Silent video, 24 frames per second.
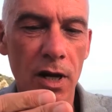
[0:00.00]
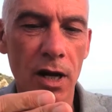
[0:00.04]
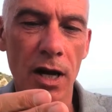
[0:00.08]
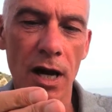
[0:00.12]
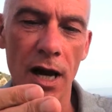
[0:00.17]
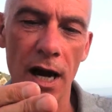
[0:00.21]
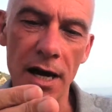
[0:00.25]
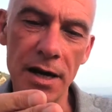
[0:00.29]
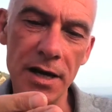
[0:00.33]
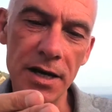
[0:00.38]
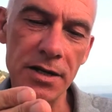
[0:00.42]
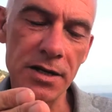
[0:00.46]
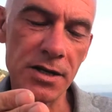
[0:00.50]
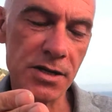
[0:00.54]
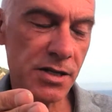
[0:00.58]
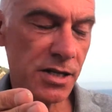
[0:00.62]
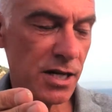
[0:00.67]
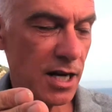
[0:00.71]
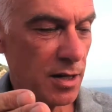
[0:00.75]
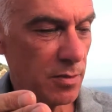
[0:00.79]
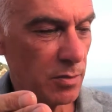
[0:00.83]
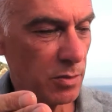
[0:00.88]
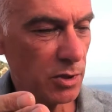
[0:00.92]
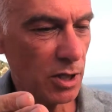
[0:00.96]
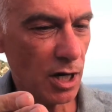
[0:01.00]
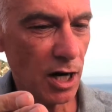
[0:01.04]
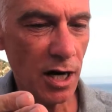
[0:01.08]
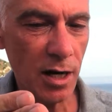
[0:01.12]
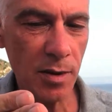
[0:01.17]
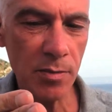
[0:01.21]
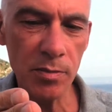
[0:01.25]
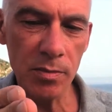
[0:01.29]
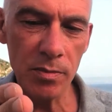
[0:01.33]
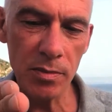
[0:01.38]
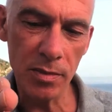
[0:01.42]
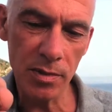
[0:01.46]
And at the same
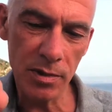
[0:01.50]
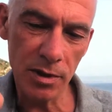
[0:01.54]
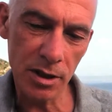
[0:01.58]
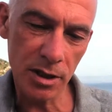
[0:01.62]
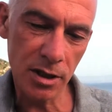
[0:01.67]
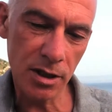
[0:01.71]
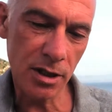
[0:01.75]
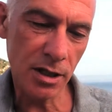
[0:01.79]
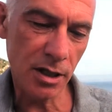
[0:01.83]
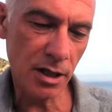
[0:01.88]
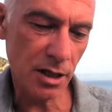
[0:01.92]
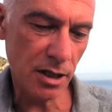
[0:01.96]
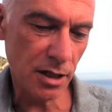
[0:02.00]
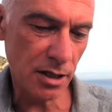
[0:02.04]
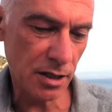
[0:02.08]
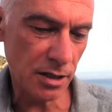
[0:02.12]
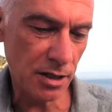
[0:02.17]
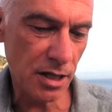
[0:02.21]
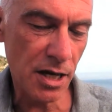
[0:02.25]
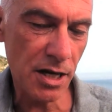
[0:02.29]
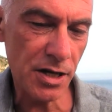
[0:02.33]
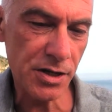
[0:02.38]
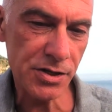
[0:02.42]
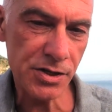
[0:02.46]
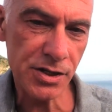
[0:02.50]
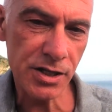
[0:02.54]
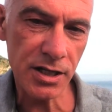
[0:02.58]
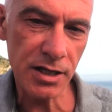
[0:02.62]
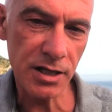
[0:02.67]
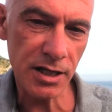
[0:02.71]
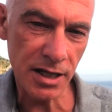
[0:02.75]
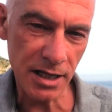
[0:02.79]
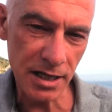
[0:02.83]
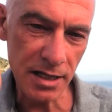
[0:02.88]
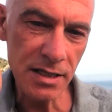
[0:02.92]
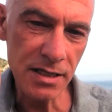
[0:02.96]
time, there's
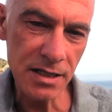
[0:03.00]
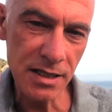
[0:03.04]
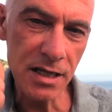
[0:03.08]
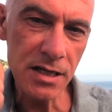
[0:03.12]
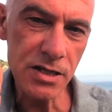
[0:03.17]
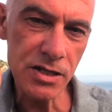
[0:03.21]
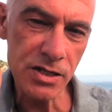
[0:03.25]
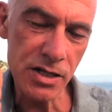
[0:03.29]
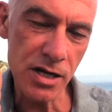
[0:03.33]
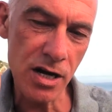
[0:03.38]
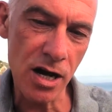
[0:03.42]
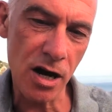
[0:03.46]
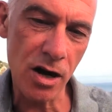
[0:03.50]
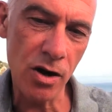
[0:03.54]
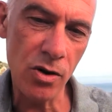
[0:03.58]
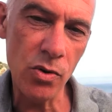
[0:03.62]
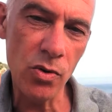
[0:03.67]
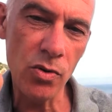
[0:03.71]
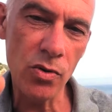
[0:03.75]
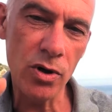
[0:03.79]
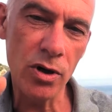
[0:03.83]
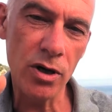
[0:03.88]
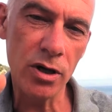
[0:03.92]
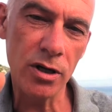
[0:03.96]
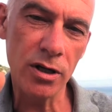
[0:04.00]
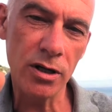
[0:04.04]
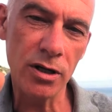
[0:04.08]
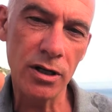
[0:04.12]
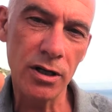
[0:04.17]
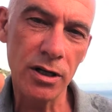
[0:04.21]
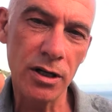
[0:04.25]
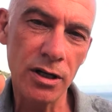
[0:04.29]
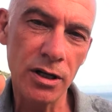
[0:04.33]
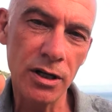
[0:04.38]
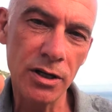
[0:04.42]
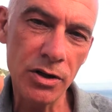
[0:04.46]
in this now
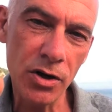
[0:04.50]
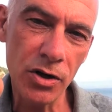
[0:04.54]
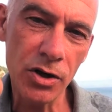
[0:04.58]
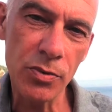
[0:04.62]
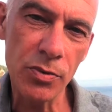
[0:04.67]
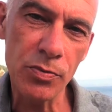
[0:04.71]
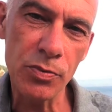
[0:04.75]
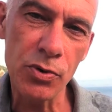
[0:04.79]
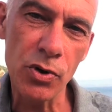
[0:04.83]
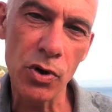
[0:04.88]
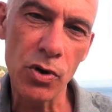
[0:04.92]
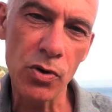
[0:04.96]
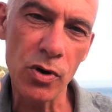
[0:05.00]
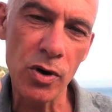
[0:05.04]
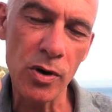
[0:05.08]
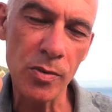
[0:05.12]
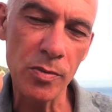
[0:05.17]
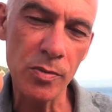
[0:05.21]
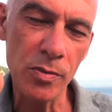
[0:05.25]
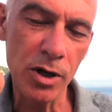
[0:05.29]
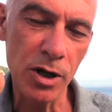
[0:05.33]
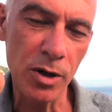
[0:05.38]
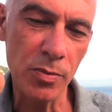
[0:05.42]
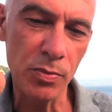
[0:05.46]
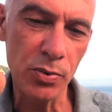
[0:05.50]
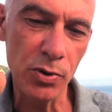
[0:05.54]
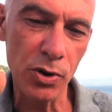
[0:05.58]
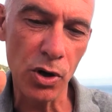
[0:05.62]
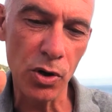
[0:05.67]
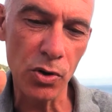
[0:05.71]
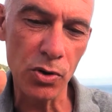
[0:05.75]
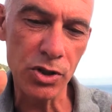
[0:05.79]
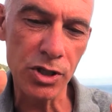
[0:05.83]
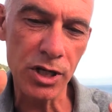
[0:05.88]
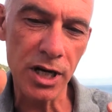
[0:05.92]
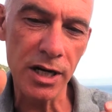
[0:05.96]
another program
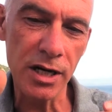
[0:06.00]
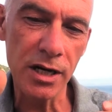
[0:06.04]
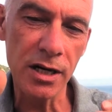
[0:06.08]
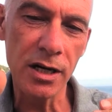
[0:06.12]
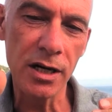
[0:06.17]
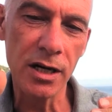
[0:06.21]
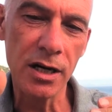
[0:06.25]
approaching,